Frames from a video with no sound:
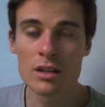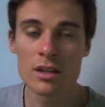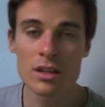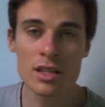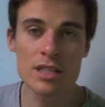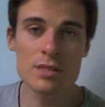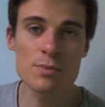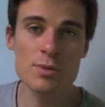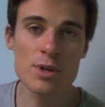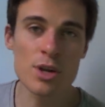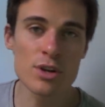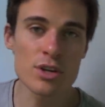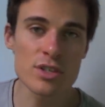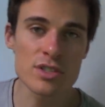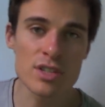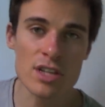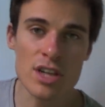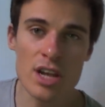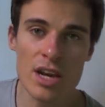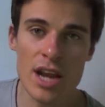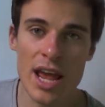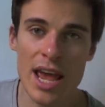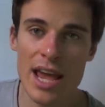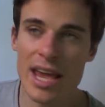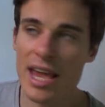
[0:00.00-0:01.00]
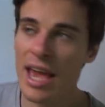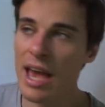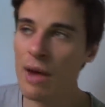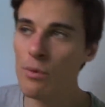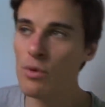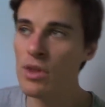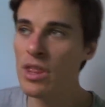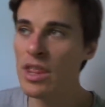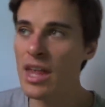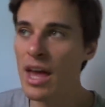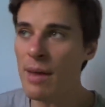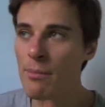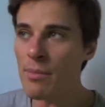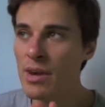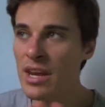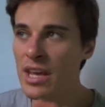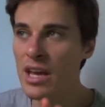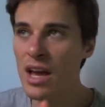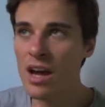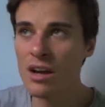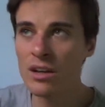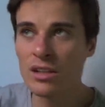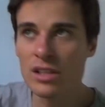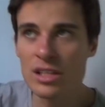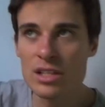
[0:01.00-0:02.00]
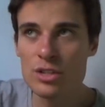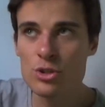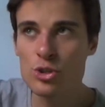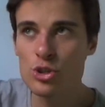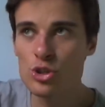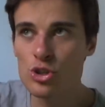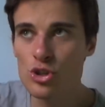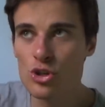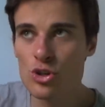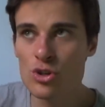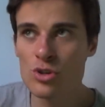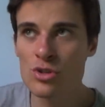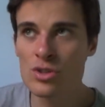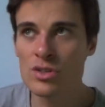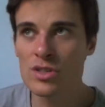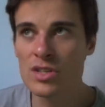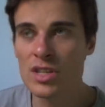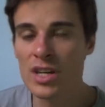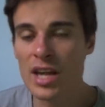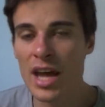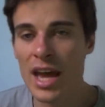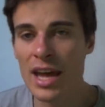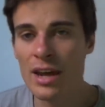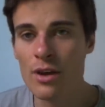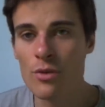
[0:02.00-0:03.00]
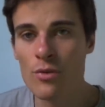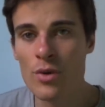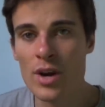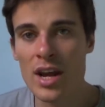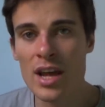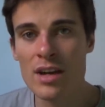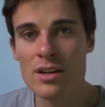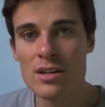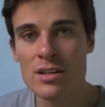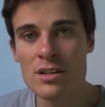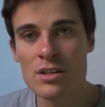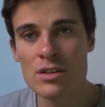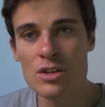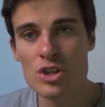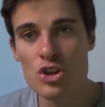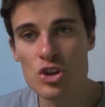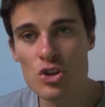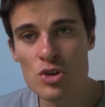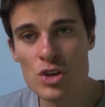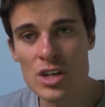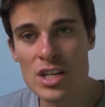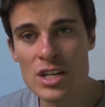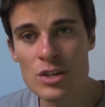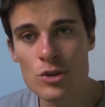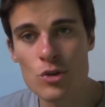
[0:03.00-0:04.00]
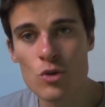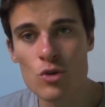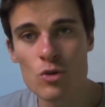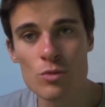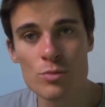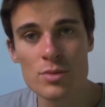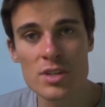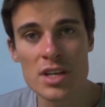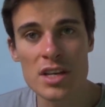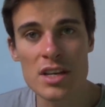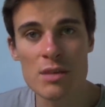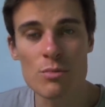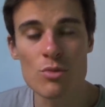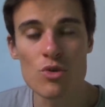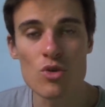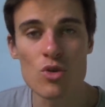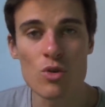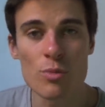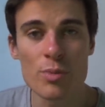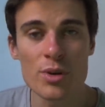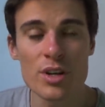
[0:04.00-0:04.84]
Let's be honest, I don't hang out with that many ugly students that hang around in uni dorms anymore.